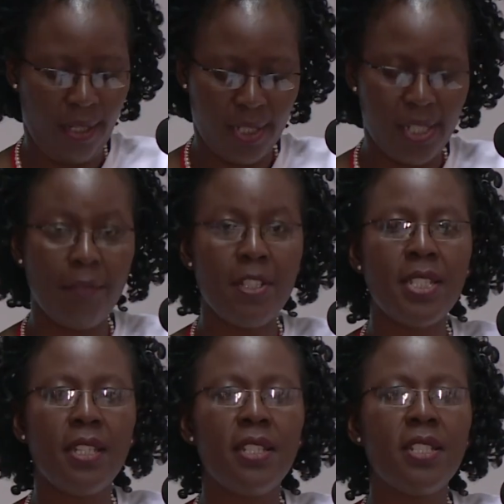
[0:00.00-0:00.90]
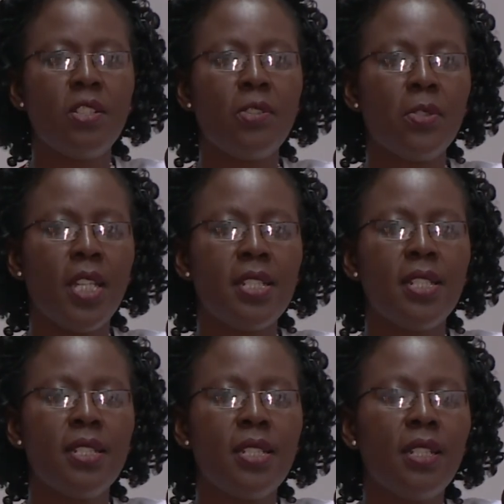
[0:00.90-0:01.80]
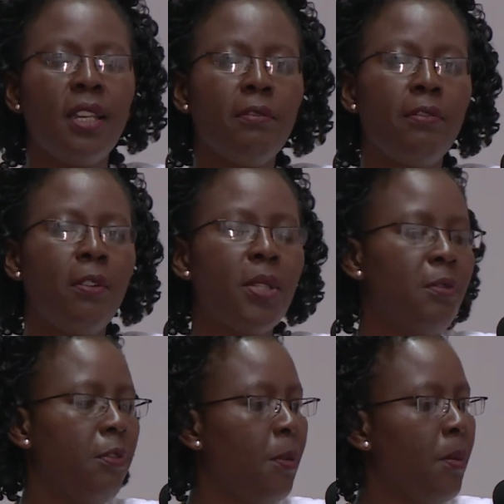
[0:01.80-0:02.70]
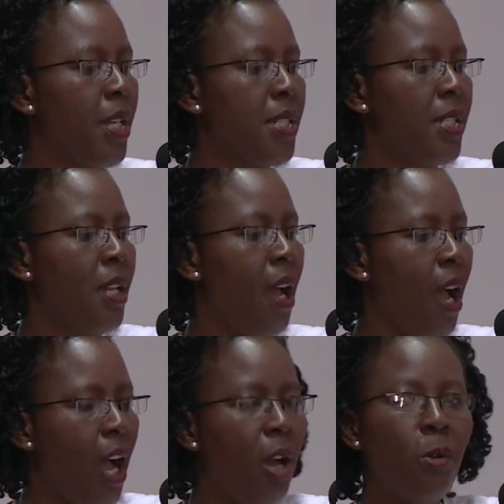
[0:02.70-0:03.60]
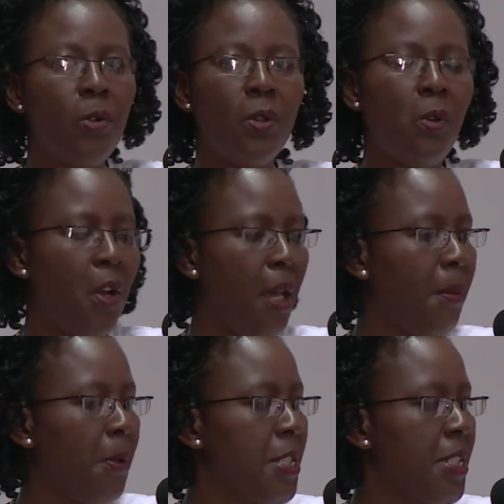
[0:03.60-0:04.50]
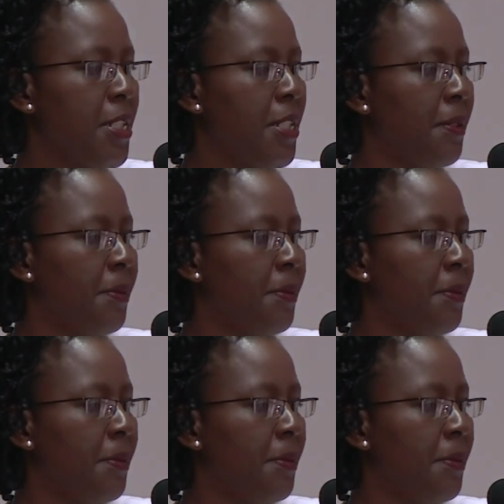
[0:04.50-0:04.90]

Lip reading: draft stage so that it can inform us how we go about it.